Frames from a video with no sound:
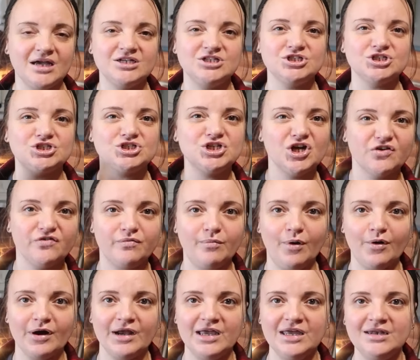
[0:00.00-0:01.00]
I just shove
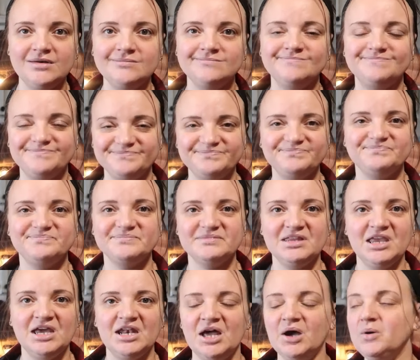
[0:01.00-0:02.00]
more in,
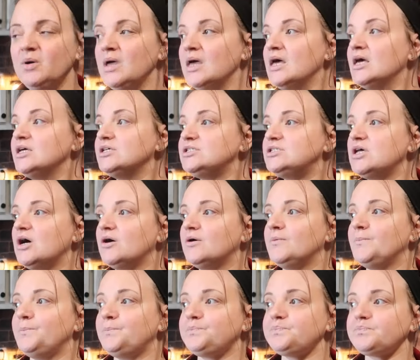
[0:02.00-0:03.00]
you know?
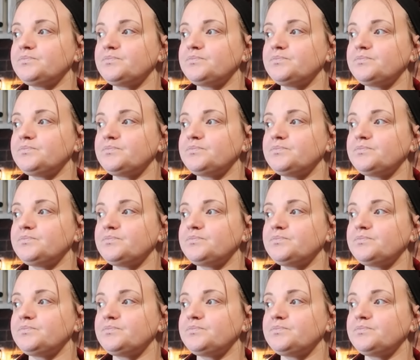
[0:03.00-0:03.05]
So,